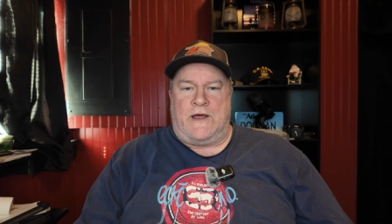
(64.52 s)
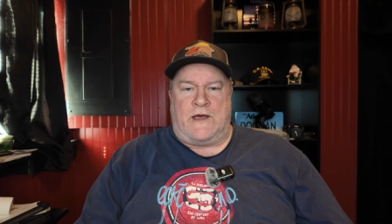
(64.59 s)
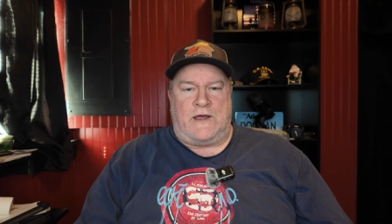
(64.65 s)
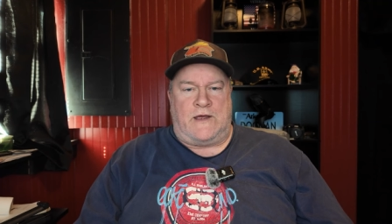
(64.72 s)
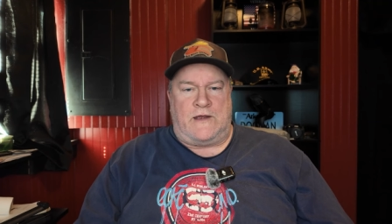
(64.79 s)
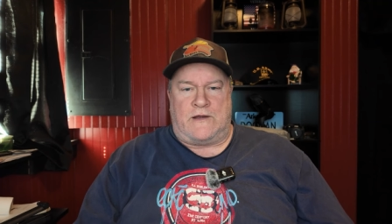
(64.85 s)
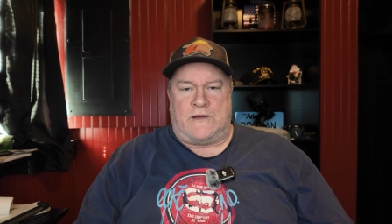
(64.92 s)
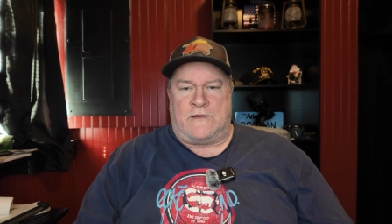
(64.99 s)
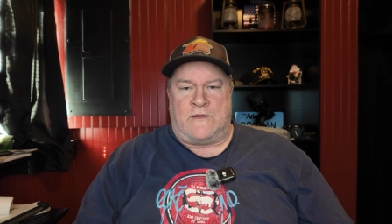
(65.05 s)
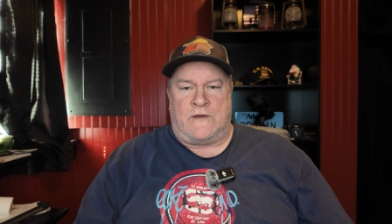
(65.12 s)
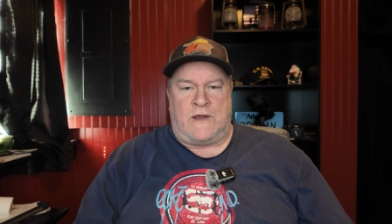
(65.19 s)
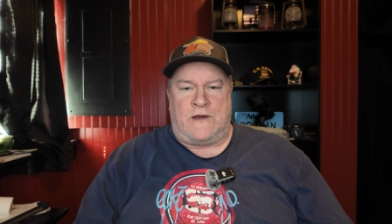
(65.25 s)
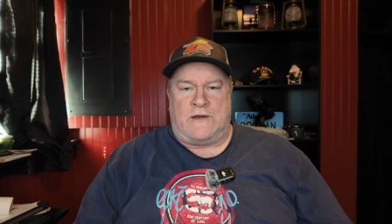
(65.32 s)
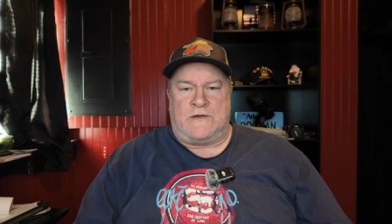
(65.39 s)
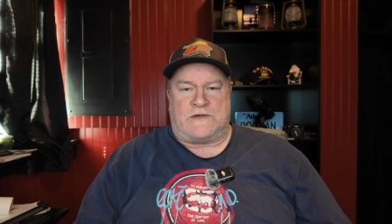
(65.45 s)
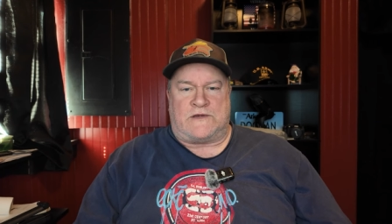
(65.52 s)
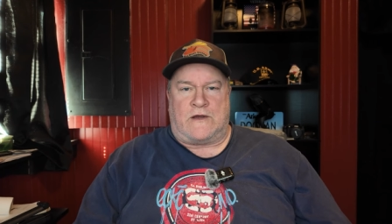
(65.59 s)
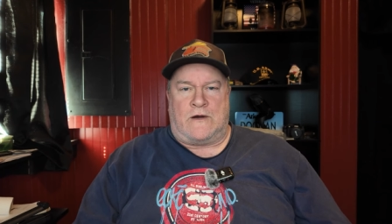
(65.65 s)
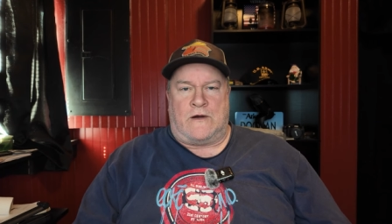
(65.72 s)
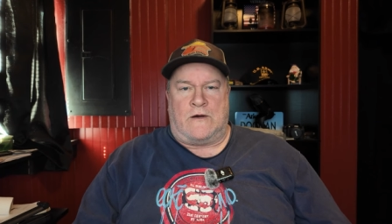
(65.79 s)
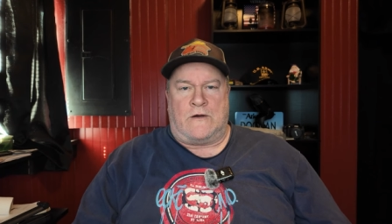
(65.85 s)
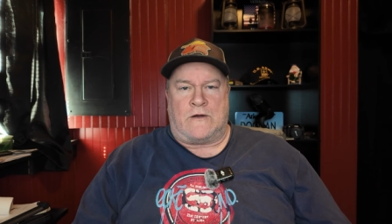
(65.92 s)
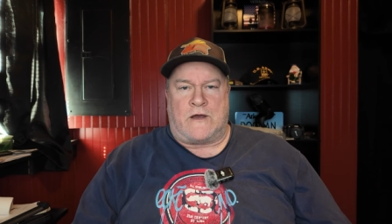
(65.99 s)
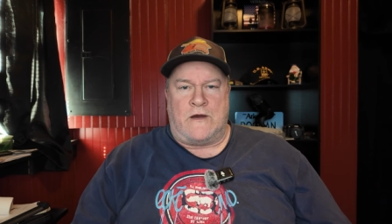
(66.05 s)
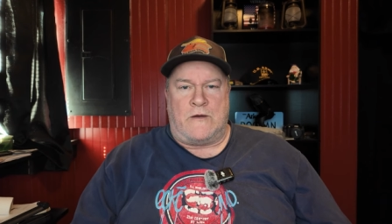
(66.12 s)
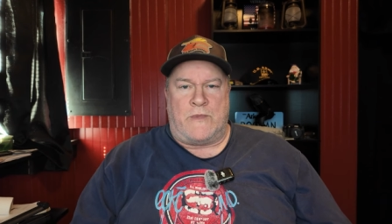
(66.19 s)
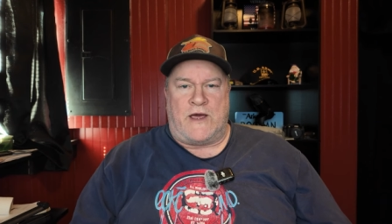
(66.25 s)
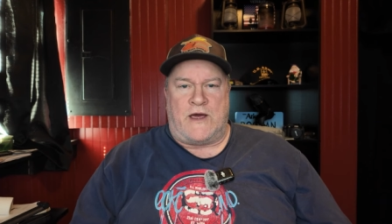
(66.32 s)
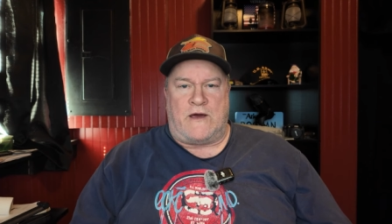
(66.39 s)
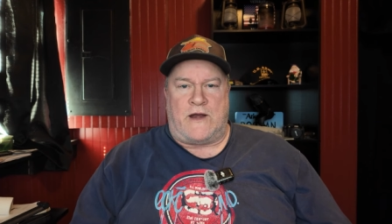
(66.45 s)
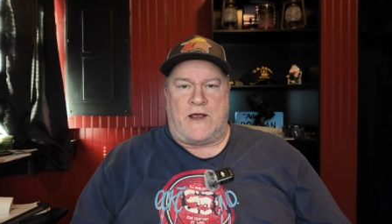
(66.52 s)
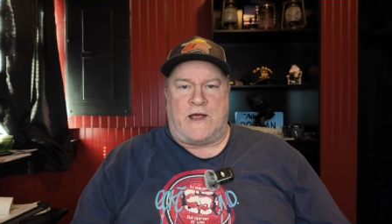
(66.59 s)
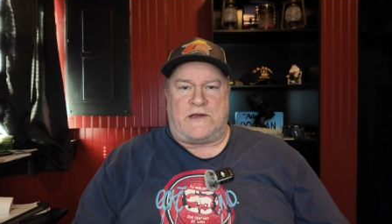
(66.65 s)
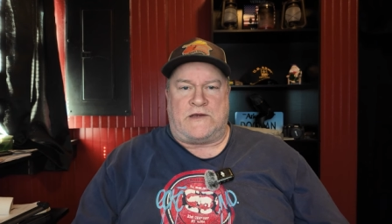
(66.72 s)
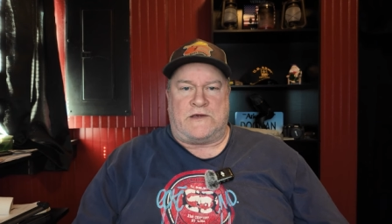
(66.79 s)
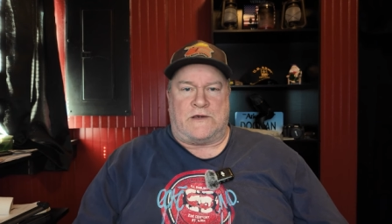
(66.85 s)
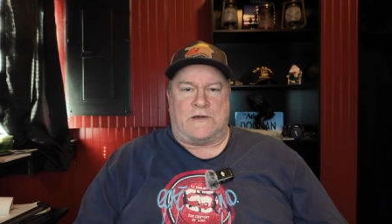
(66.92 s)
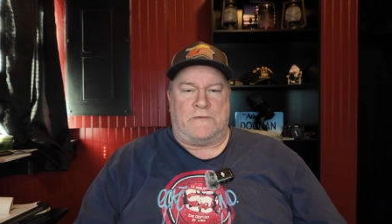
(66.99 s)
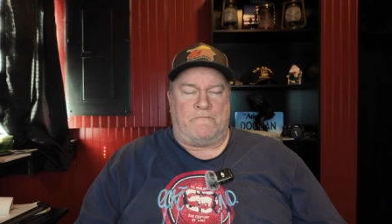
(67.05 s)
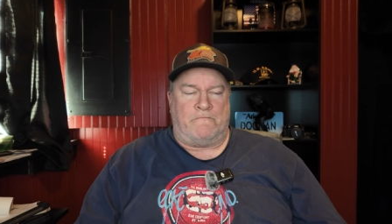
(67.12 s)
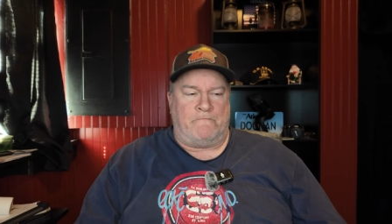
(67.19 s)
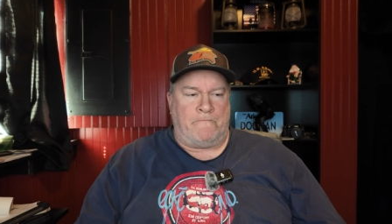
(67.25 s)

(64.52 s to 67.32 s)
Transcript: day and they just all come out at you.